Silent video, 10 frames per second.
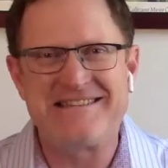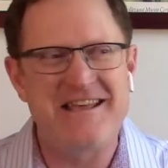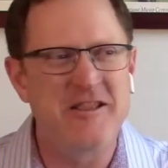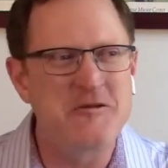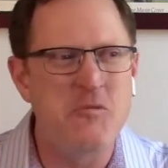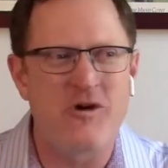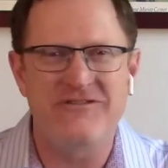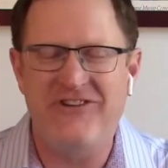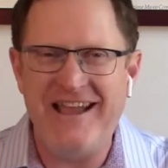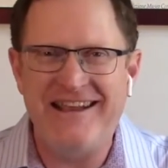that look more
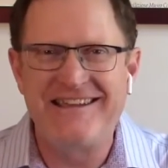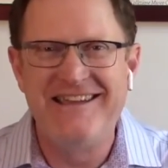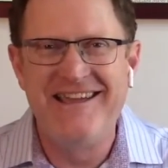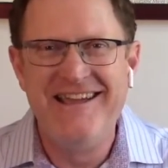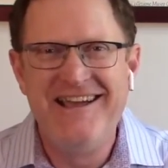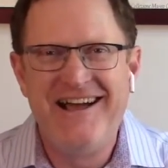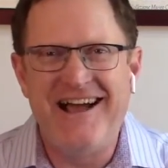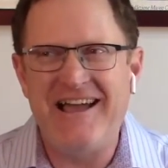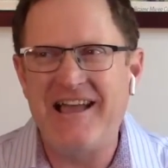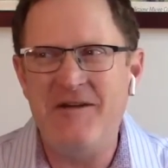inviting.
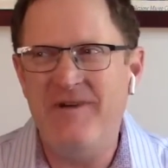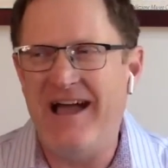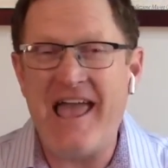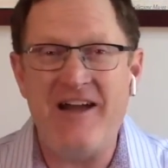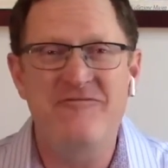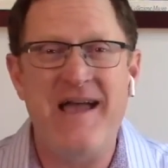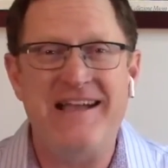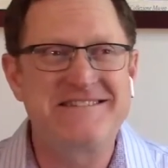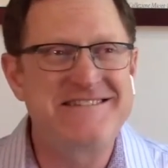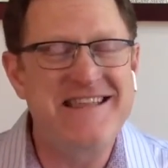I have
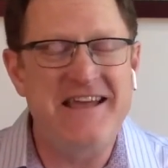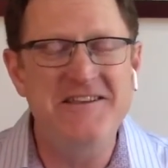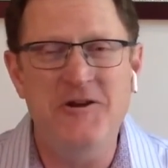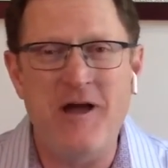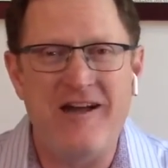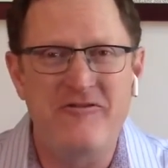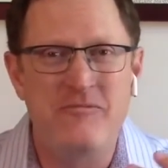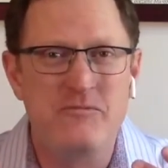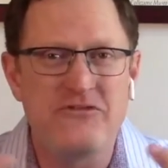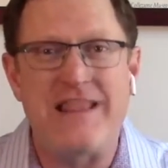masks that, have
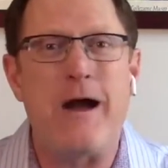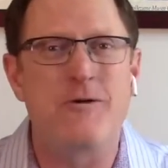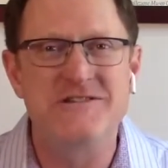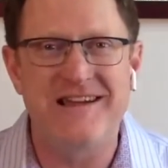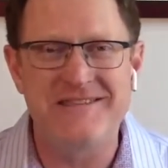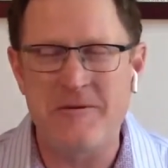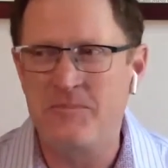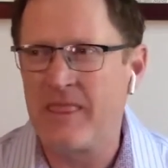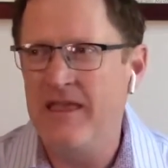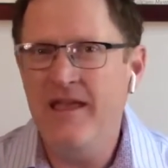flowers on them.
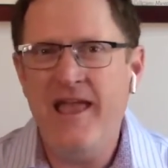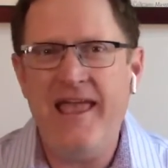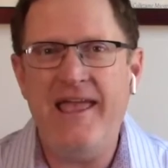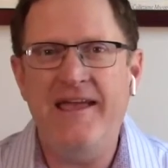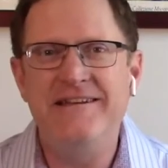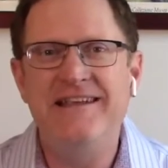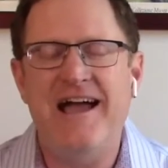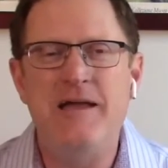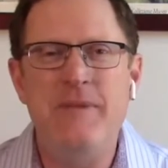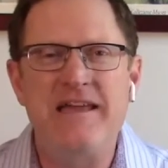And
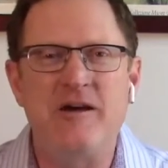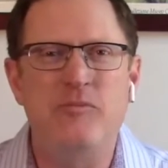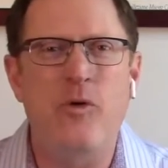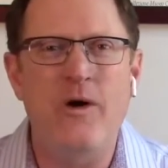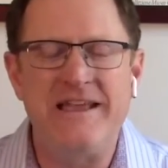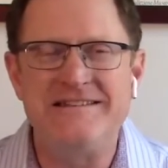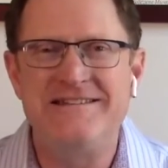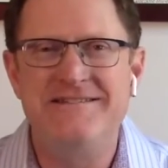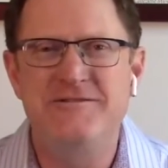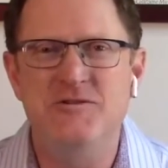I make a point
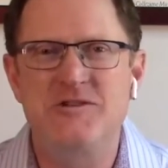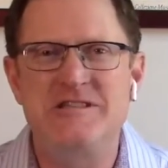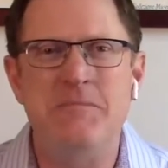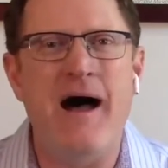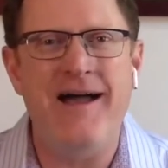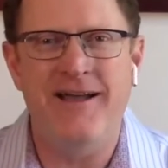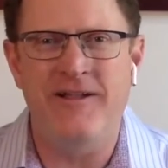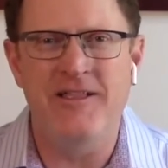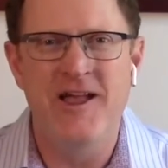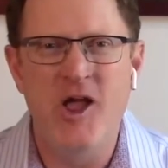to
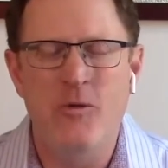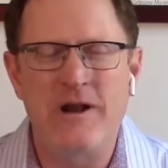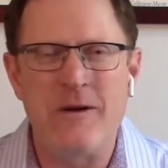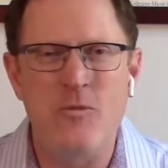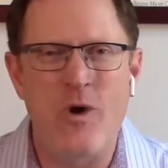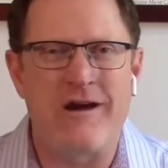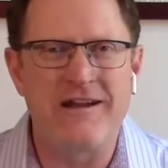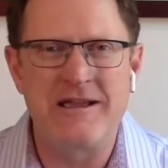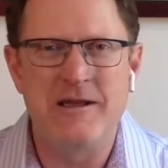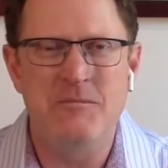smile when I'm
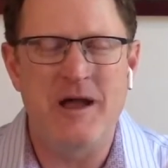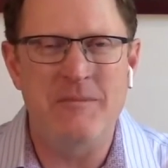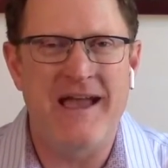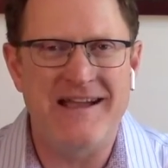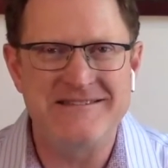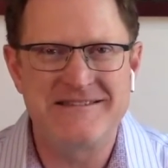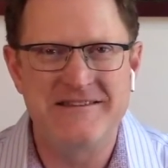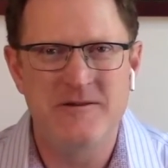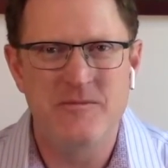wearing my mask.